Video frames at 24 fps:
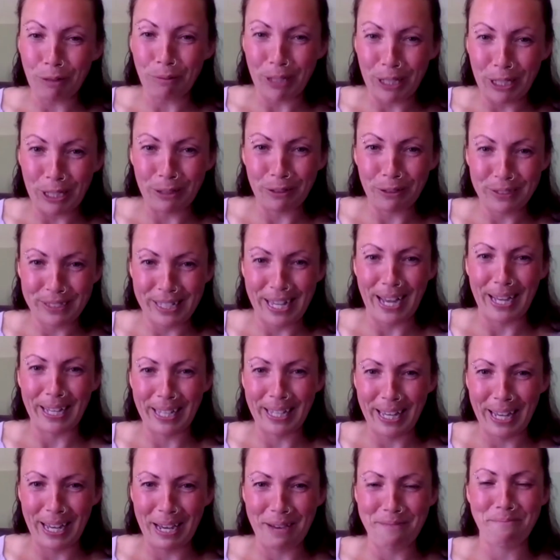use at
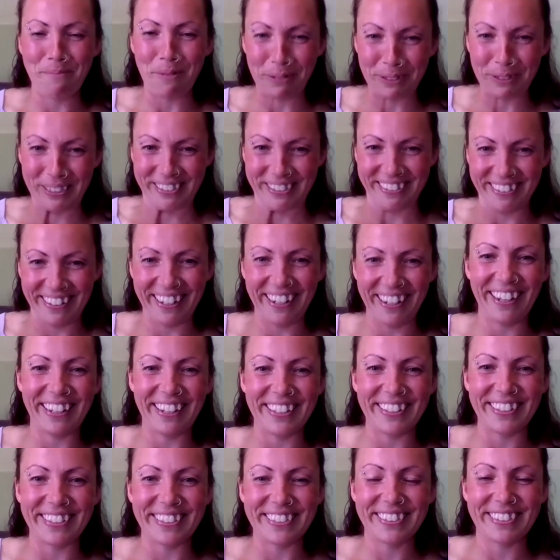camp mostly
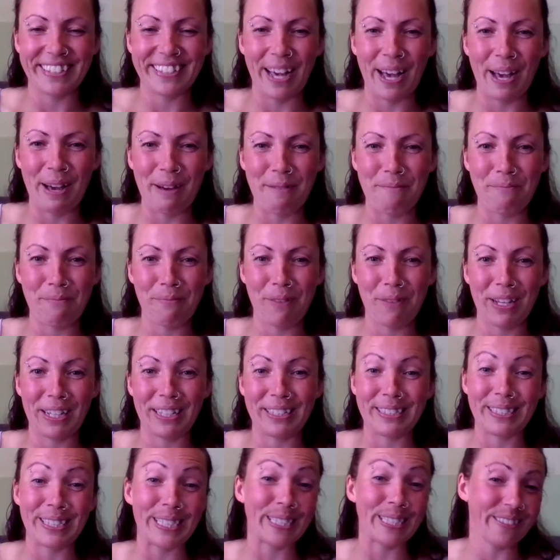is, um,
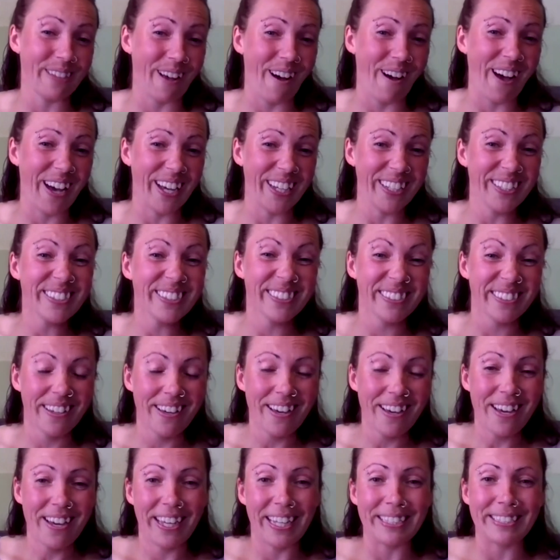is the size.
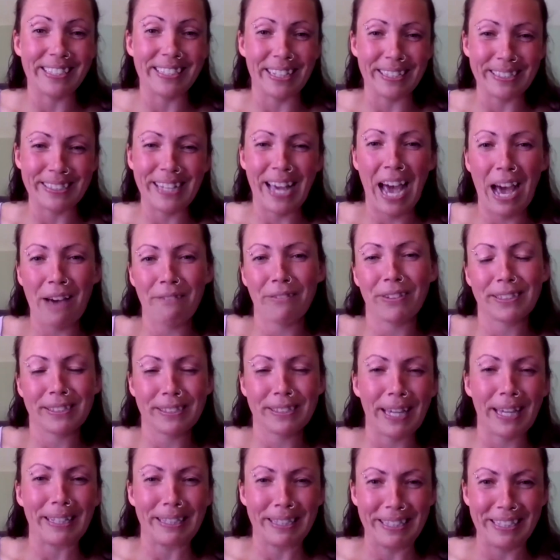It does have a
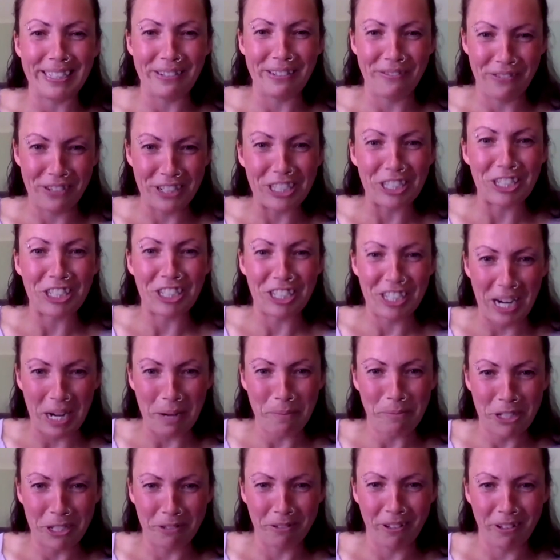slightly different
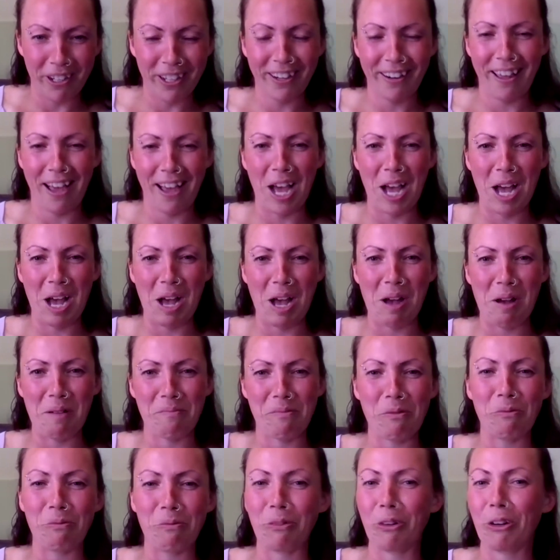shape to it.
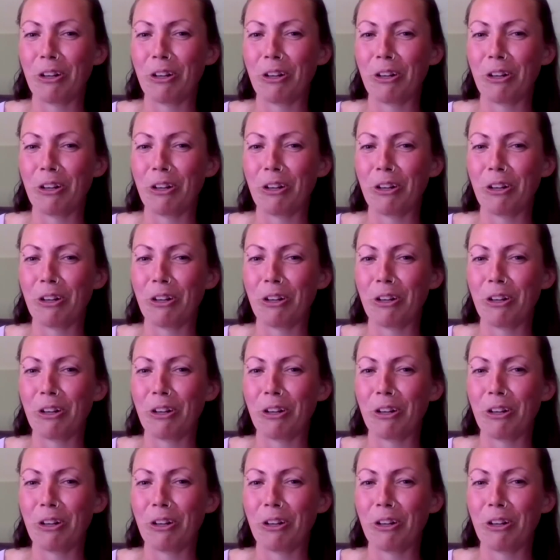Um, we're